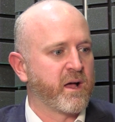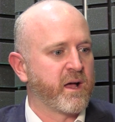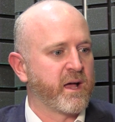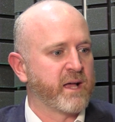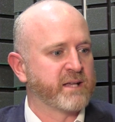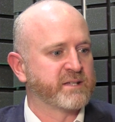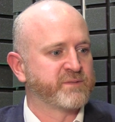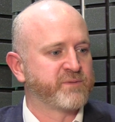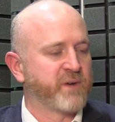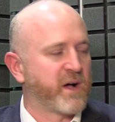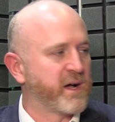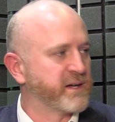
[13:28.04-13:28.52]

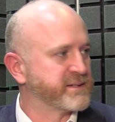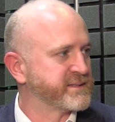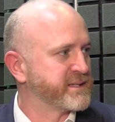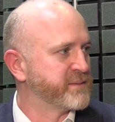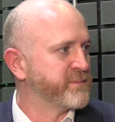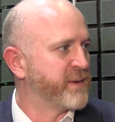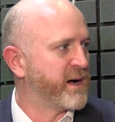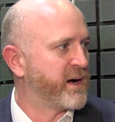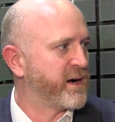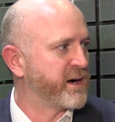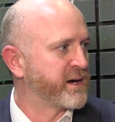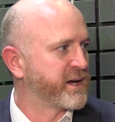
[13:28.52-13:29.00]
it's fast to
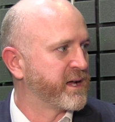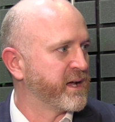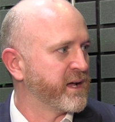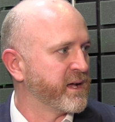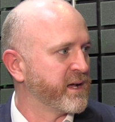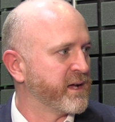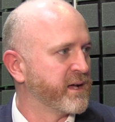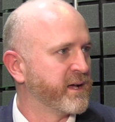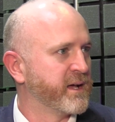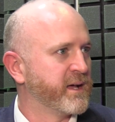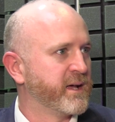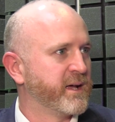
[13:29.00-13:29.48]

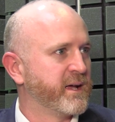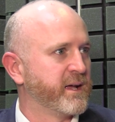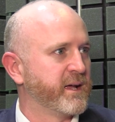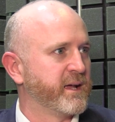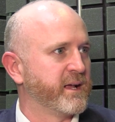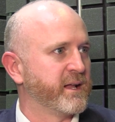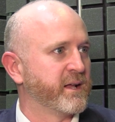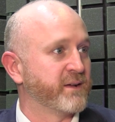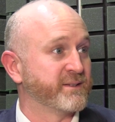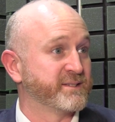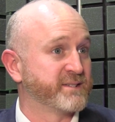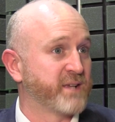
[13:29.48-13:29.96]
market.
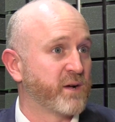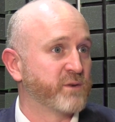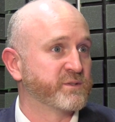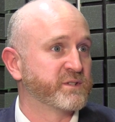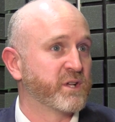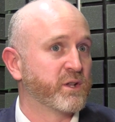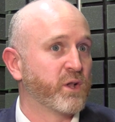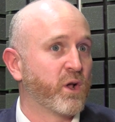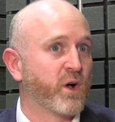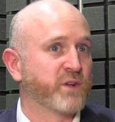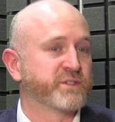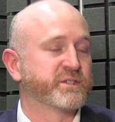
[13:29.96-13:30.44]
It solves
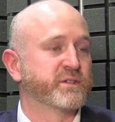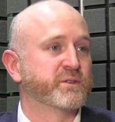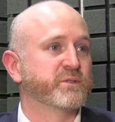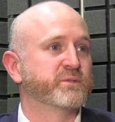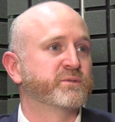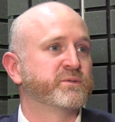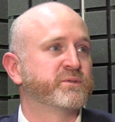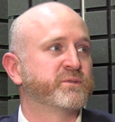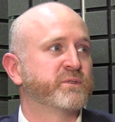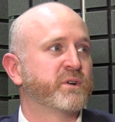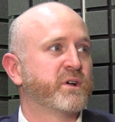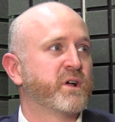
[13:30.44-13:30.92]
a lot of
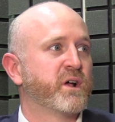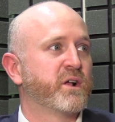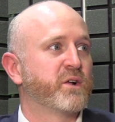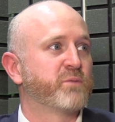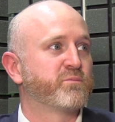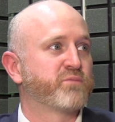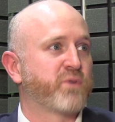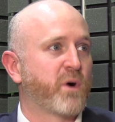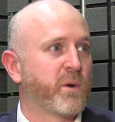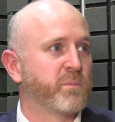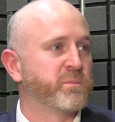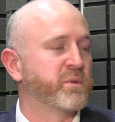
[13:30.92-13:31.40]

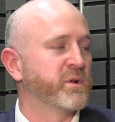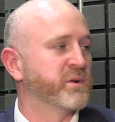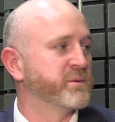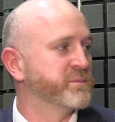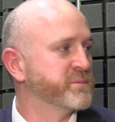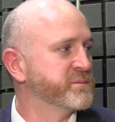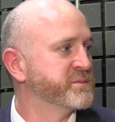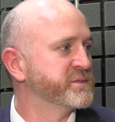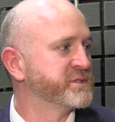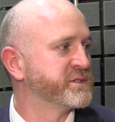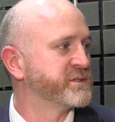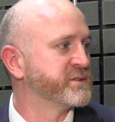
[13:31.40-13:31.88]

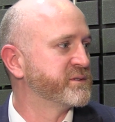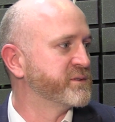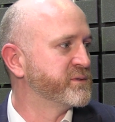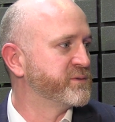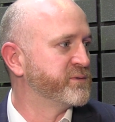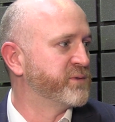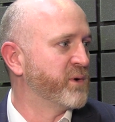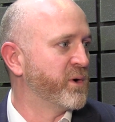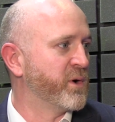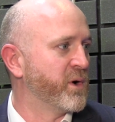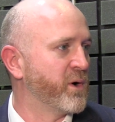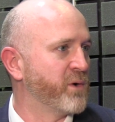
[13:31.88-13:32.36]
problems
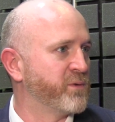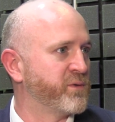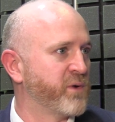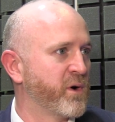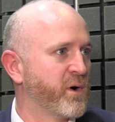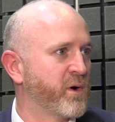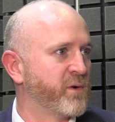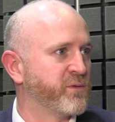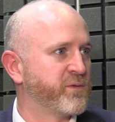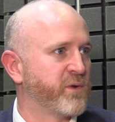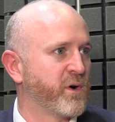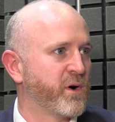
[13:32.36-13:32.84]
for
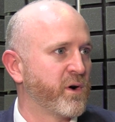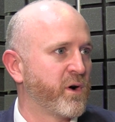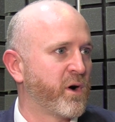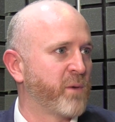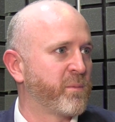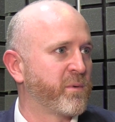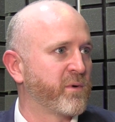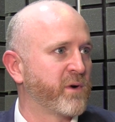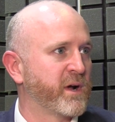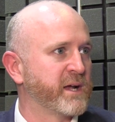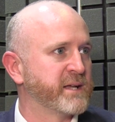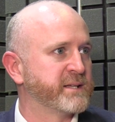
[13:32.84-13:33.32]

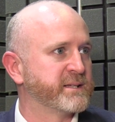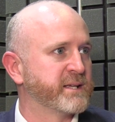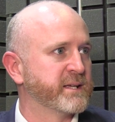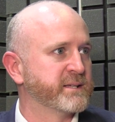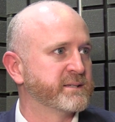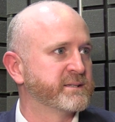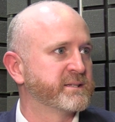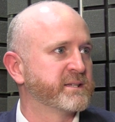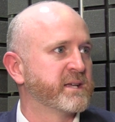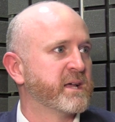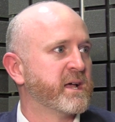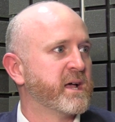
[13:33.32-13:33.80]

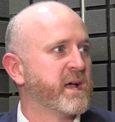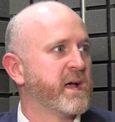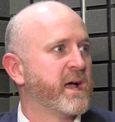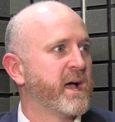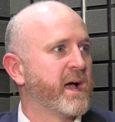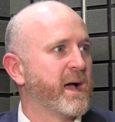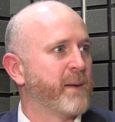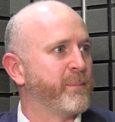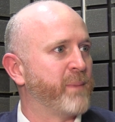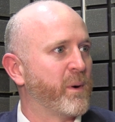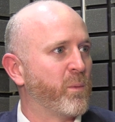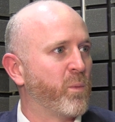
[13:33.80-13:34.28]
operators.
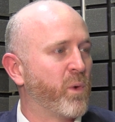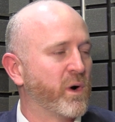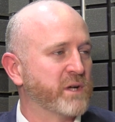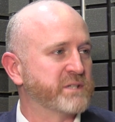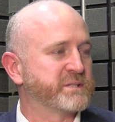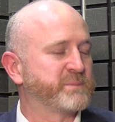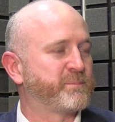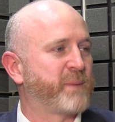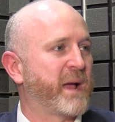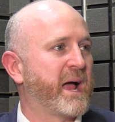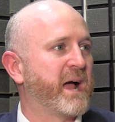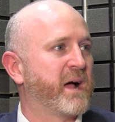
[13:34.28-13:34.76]
But
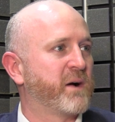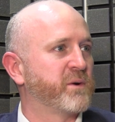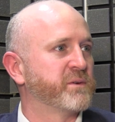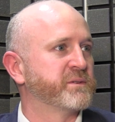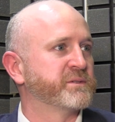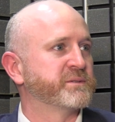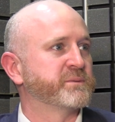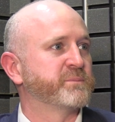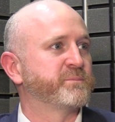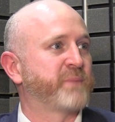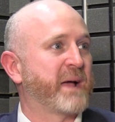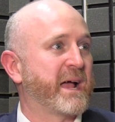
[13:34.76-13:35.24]
what
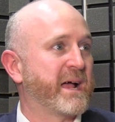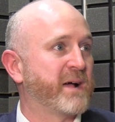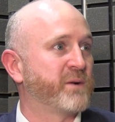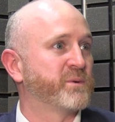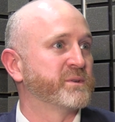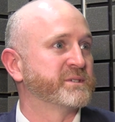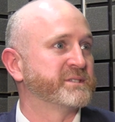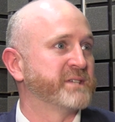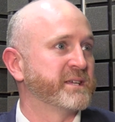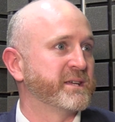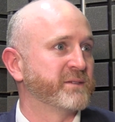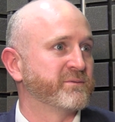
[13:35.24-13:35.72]

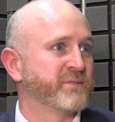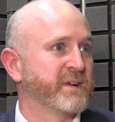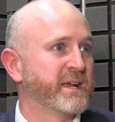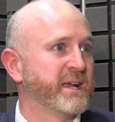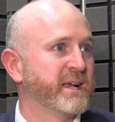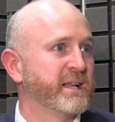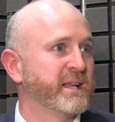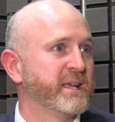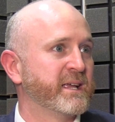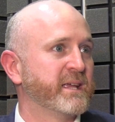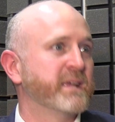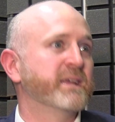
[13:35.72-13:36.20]
powers it
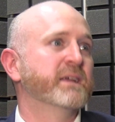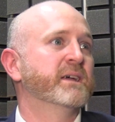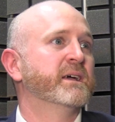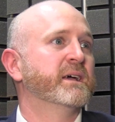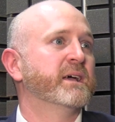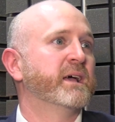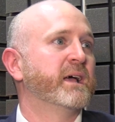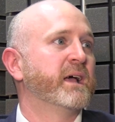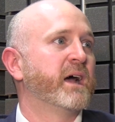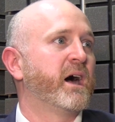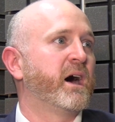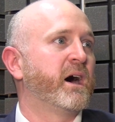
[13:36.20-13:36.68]
really
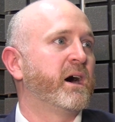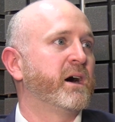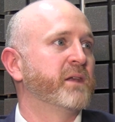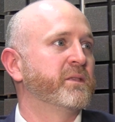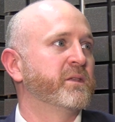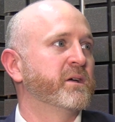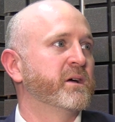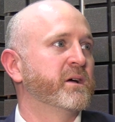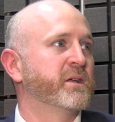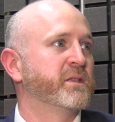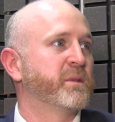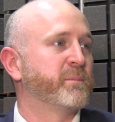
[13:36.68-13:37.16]
are
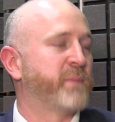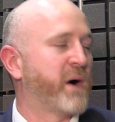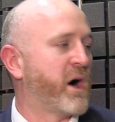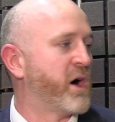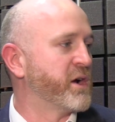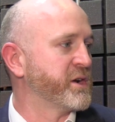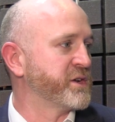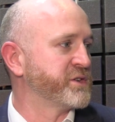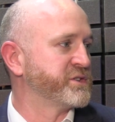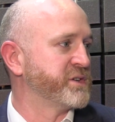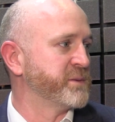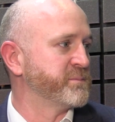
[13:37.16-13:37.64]
the
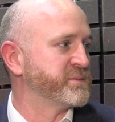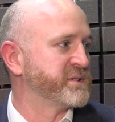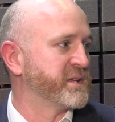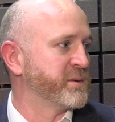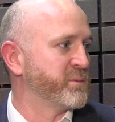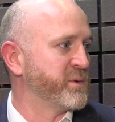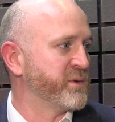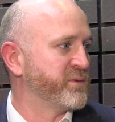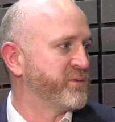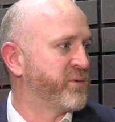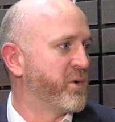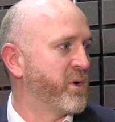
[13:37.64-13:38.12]
partnerships
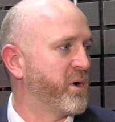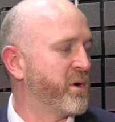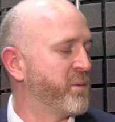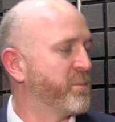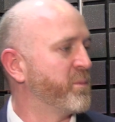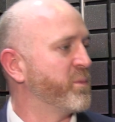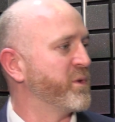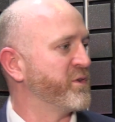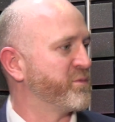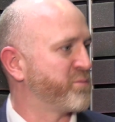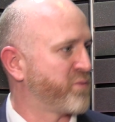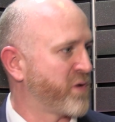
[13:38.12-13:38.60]
that we form
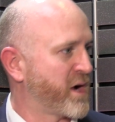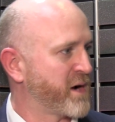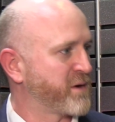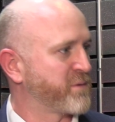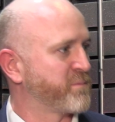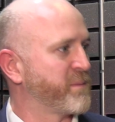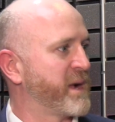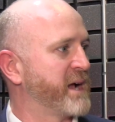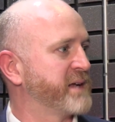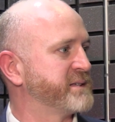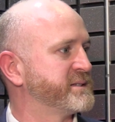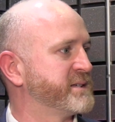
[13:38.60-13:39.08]
with
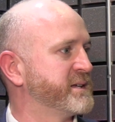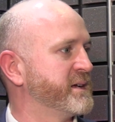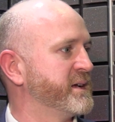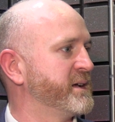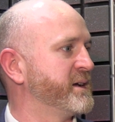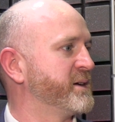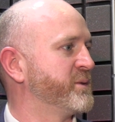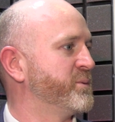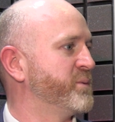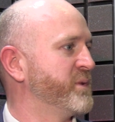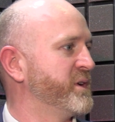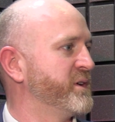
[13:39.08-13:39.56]

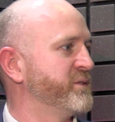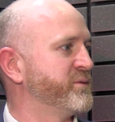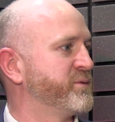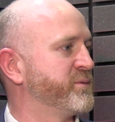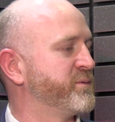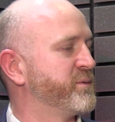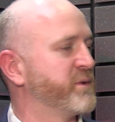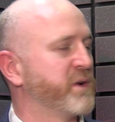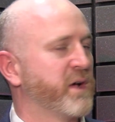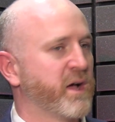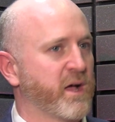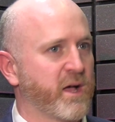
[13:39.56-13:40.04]
Pragmatic, with
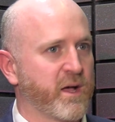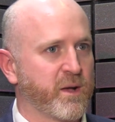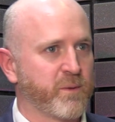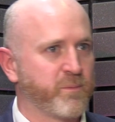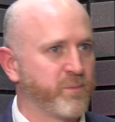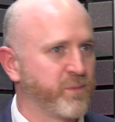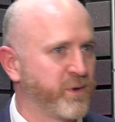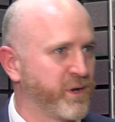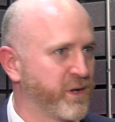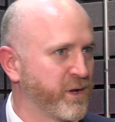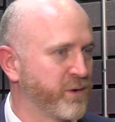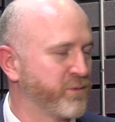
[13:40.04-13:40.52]

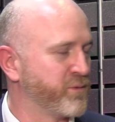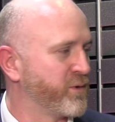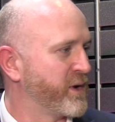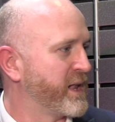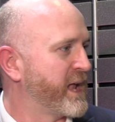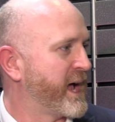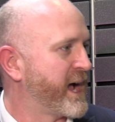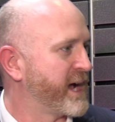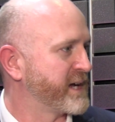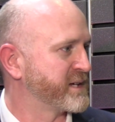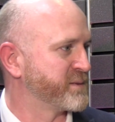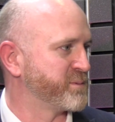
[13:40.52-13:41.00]

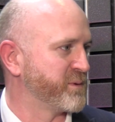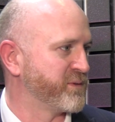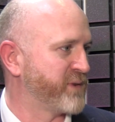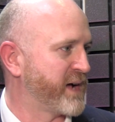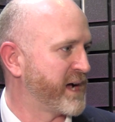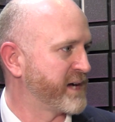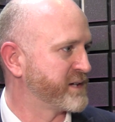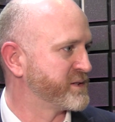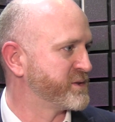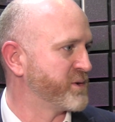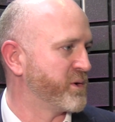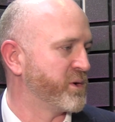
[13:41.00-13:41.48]
Relax, with
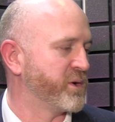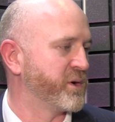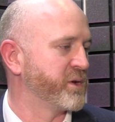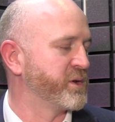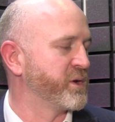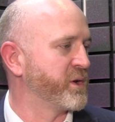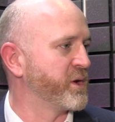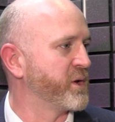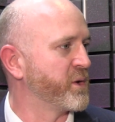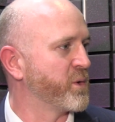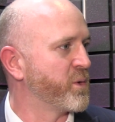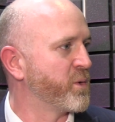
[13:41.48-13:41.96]

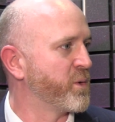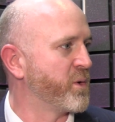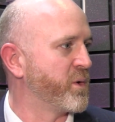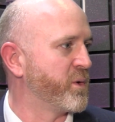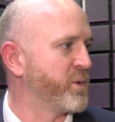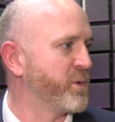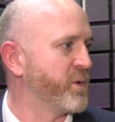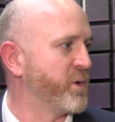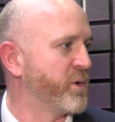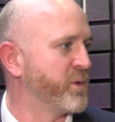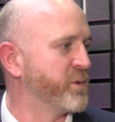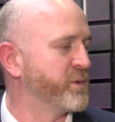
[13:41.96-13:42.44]

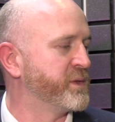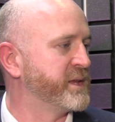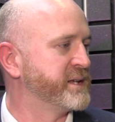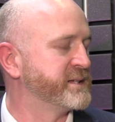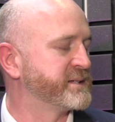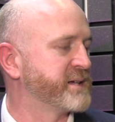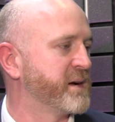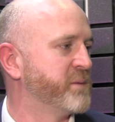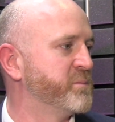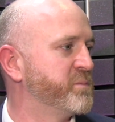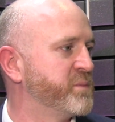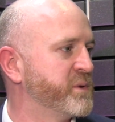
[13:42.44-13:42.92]
Hacksaw, all
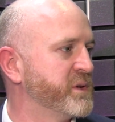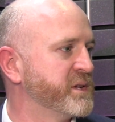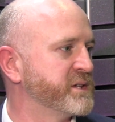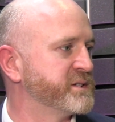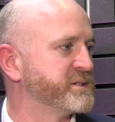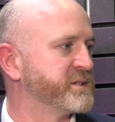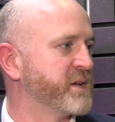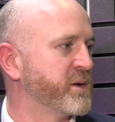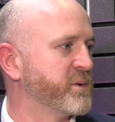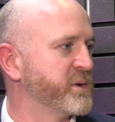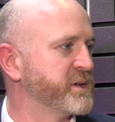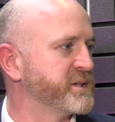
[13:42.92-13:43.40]
these companies.
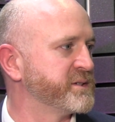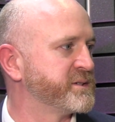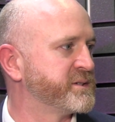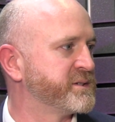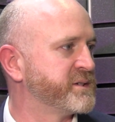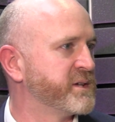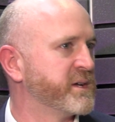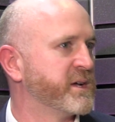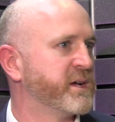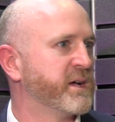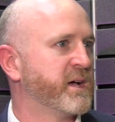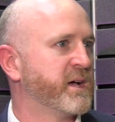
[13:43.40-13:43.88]
So it's